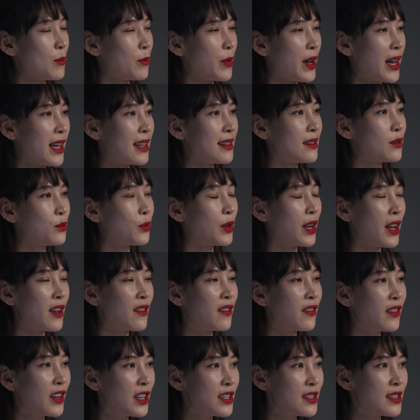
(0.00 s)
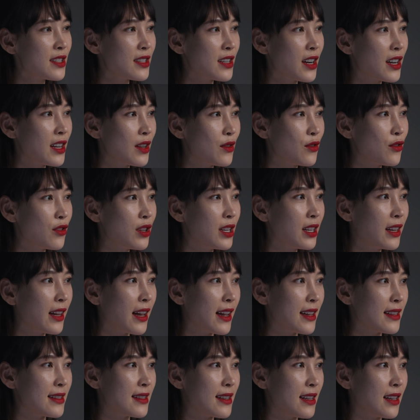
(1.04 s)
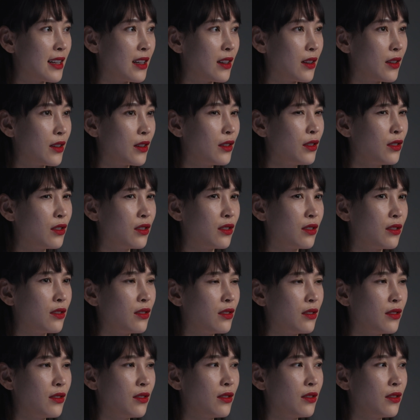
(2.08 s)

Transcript: But when I first started realizing, oh,